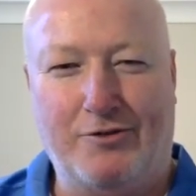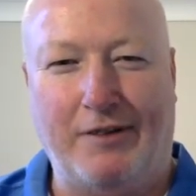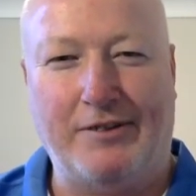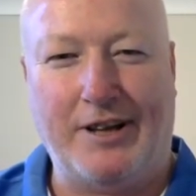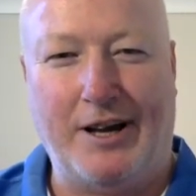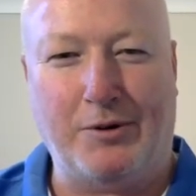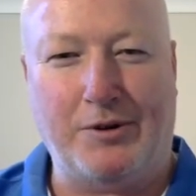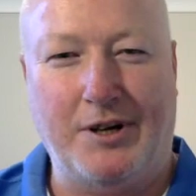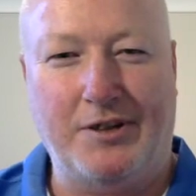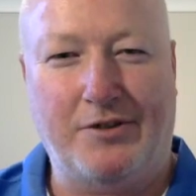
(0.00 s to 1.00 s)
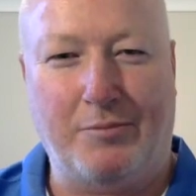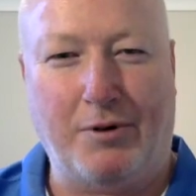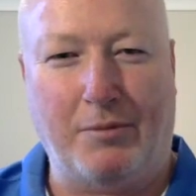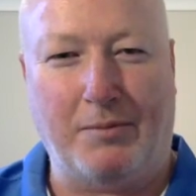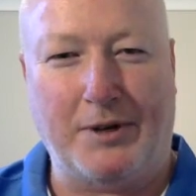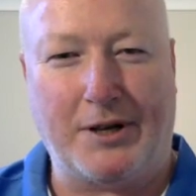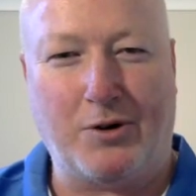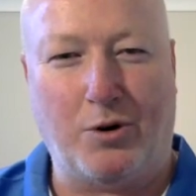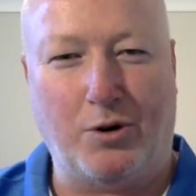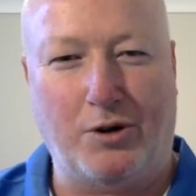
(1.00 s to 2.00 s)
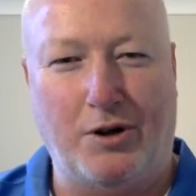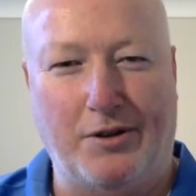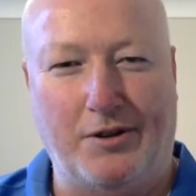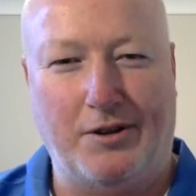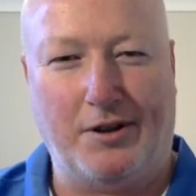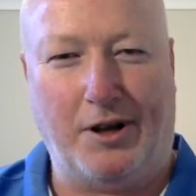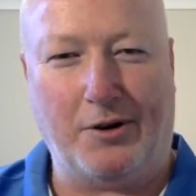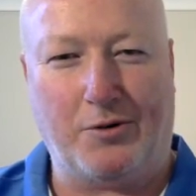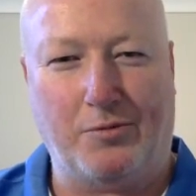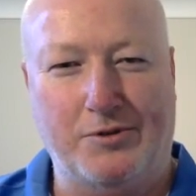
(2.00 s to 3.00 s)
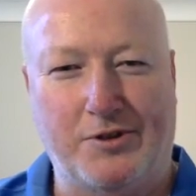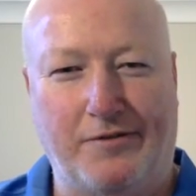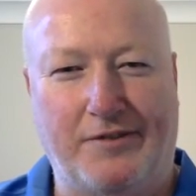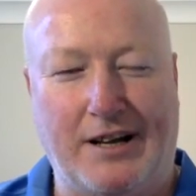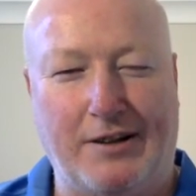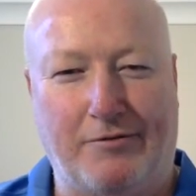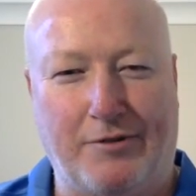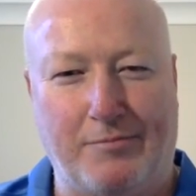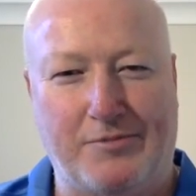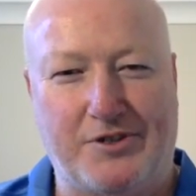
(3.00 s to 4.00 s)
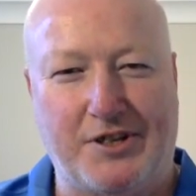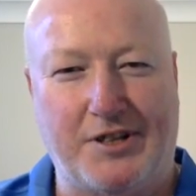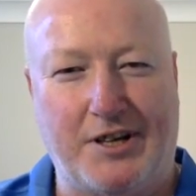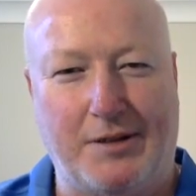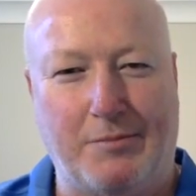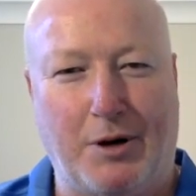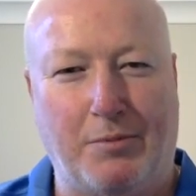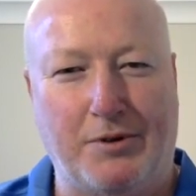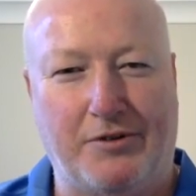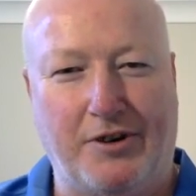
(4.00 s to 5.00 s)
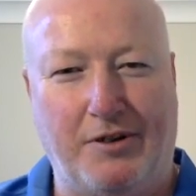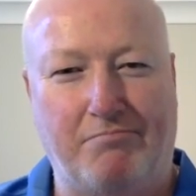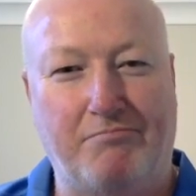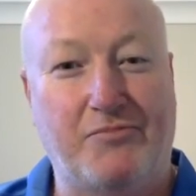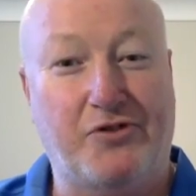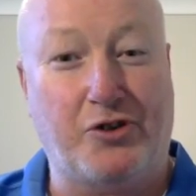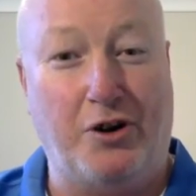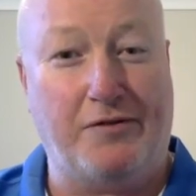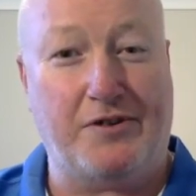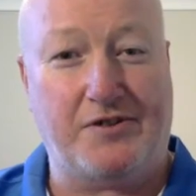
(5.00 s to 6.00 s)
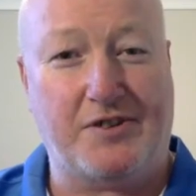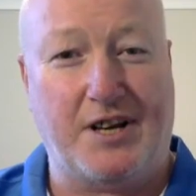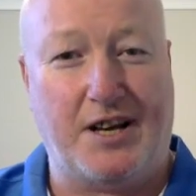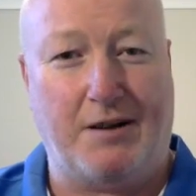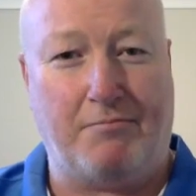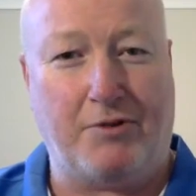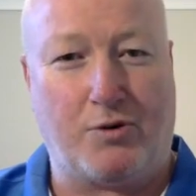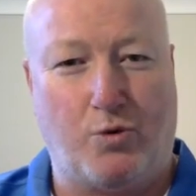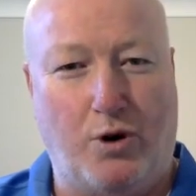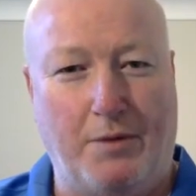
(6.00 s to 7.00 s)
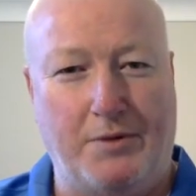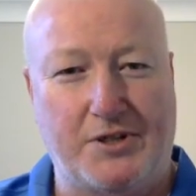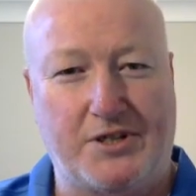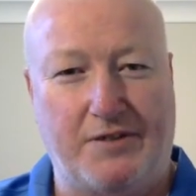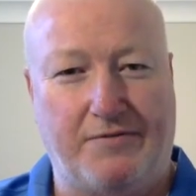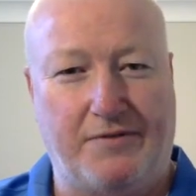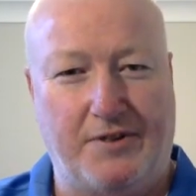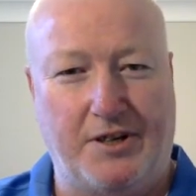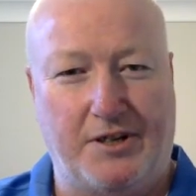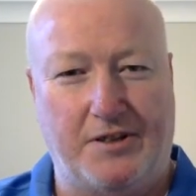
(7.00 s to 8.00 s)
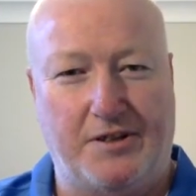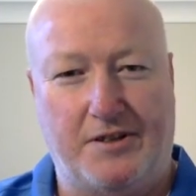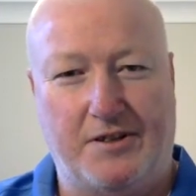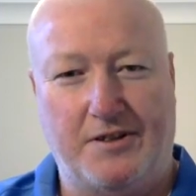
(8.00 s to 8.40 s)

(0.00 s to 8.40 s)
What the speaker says: traveling, they would need to probably call on local reserve talent from Sydney and Melbourne to service their requirements if needed.